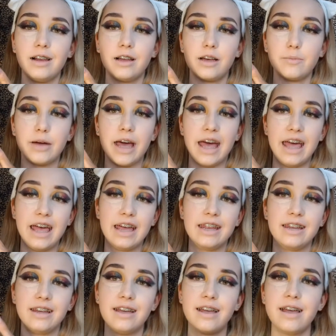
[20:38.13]
Look at my
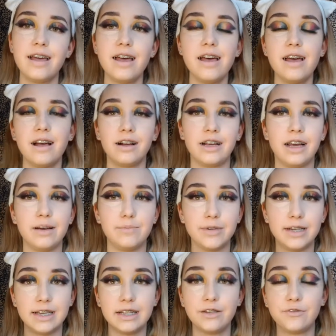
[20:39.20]
hand. Okay,
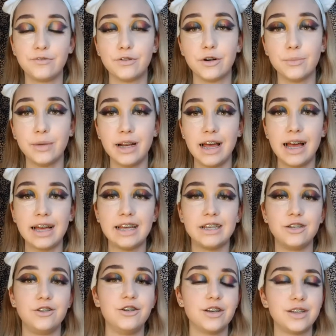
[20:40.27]
but this formula
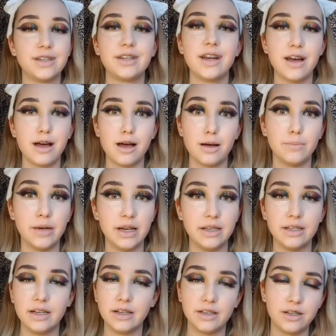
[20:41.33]
is just
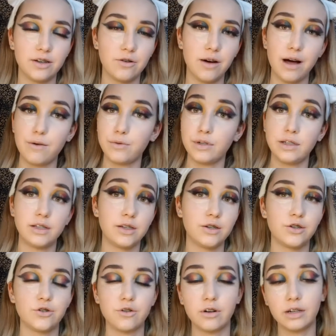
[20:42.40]
amazing. So I would
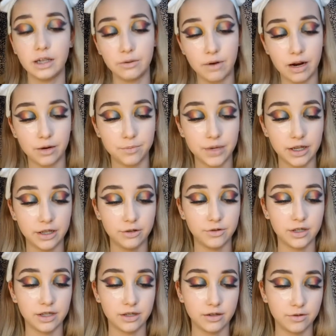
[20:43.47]
strongly recommend
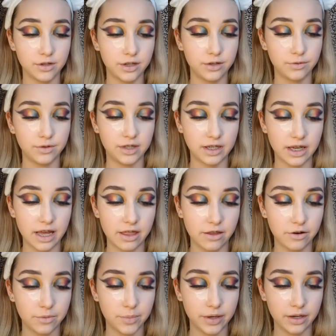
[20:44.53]
using those two
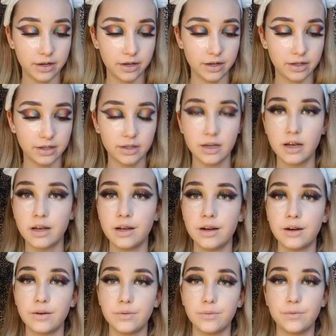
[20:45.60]
together because
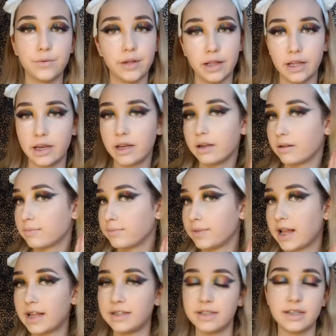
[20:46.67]
it really
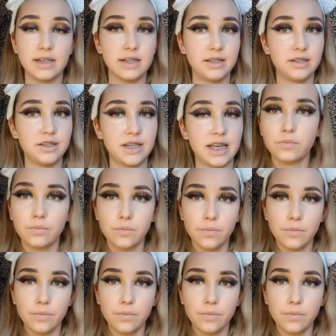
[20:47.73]
blends in together.